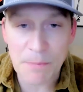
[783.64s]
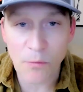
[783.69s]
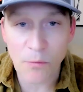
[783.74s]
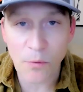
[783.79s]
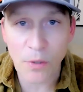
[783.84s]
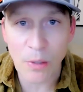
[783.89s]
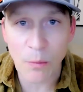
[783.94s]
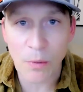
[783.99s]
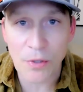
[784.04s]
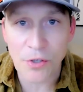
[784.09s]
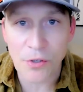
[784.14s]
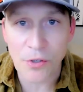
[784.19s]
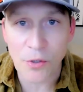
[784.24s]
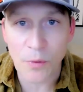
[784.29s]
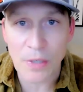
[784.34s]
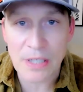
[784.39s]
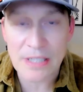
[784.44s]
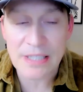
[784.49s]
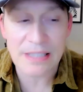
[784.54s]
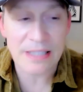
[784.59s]
but really what they're
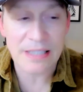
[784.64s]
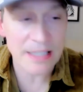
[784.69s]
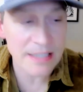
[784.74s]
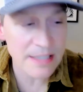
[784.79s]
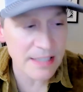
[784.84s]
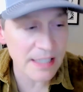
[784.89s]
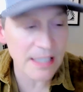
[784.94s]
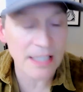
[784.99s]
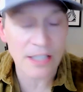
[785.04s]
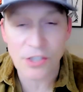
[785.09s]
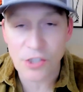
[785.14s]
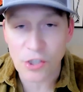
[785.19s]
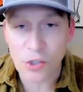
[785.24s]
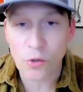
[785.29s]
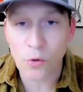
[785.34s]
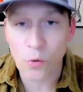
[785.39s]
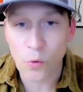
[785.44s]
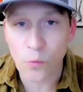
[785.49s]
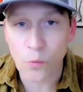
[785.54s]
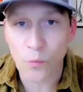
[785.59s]
doing is listening to
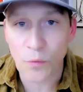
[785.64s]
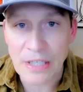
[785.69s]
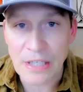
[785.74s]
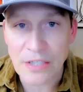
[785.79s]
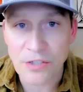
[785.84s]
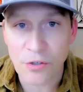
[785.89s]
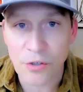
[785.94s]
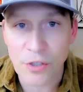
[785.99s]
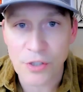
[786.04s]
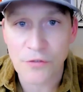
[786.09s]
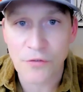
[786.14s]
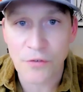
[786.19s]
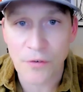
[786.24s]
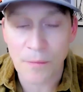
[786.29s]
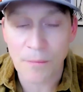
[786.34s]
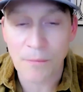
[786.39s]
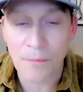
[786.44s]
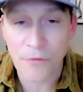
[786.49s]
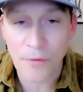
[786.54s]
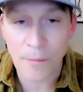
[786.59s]
cool research
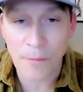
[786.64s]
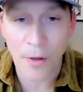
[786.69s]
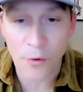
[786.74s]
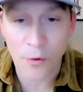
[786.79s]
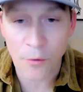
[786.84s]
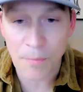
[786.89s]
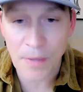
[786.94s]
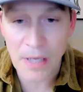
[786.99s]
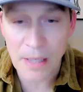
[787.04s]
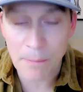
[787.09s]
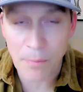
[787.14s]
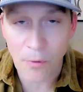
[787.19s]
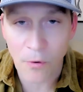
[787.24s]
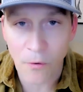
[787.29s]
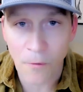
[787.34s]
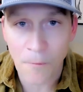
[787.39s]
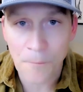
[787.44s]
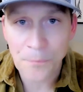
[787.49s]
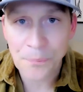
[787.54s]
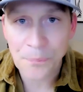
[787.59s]
from other
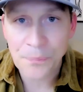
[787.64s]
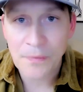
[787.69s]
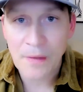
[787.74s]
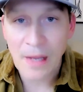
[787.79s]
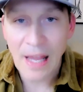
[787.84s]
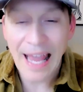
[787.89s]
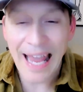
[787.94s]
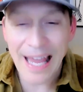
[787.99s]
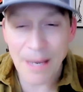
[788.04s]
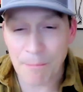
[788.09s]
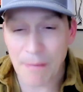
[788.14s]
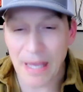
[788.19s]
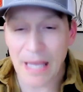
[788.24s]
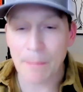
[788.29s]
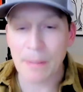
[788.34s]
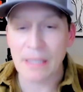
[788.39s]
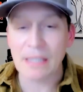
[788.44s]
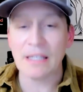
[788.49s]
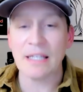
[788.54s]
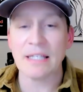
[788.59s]
people, and
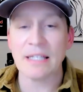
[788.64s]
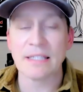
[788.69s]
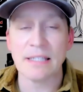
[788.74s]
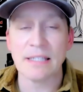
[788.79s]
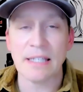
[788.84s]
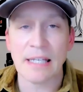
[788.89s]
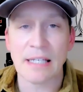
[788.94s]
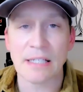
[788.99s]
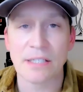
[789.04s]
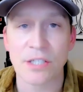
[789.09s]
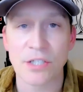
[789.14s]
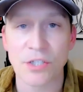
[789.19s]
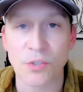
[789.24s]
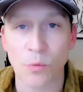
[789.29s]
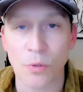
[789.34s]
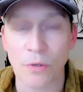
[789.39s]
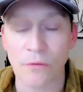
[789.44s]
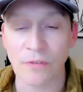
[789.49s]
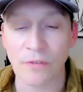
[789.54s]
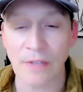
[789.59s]
maybe listening to
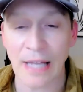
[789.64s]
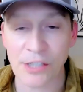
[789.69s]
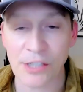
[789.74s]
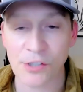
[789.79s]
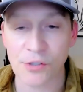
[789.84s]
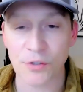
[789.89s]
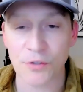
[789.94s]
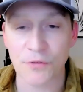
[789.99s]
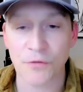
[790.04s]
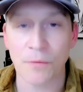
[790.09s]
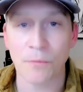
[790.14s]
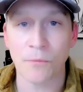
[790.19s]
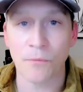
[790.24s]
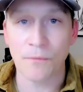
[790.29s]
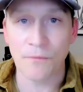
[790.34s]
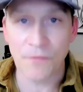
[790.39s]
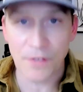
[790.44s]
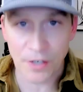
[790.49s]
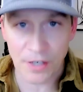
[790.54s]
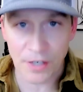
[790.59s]
sort of lectures from
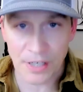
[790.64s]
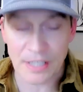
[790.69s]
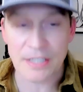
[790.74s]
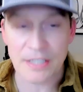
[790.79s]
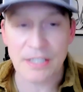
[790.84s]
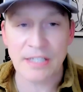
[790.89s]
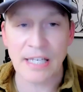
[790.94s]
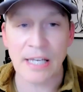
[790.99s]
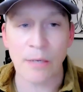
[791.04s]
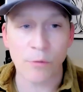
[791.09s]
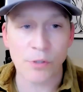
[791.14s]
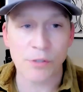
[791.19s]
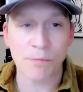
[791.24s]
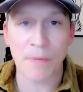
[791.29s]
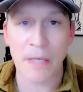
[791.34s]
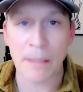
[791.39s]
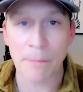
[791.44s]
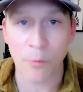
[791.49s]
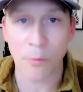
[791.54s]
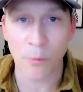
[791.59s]
very distinguished
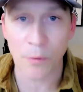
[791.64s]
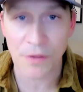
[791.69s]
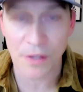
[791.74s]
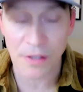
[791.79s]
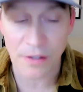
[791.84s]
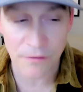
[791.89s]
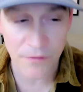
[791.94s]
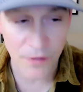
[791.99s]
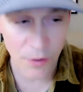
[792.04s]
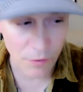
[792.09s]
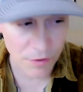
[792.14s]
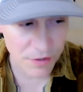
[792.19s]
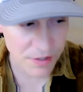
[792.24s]
people within the field